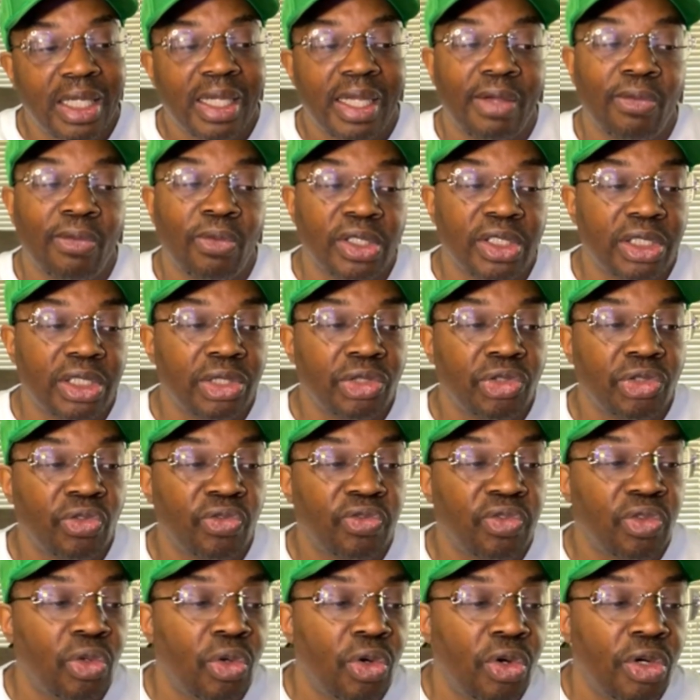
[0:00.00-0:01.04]
And with Central
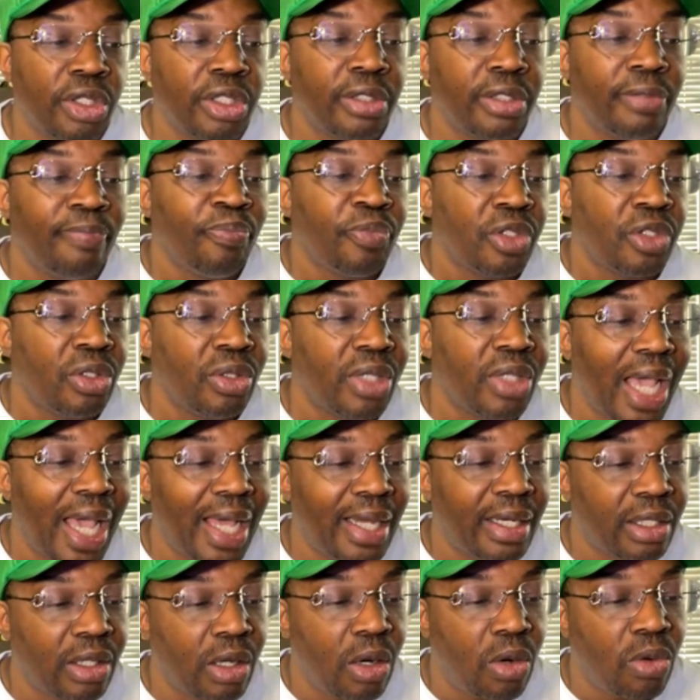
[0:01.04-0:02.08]
Florida, you got
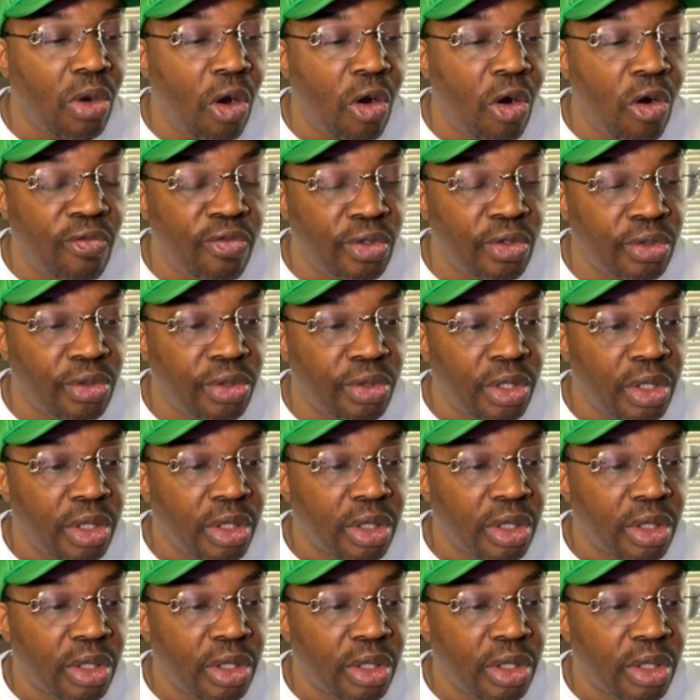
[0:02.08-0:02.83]
to go over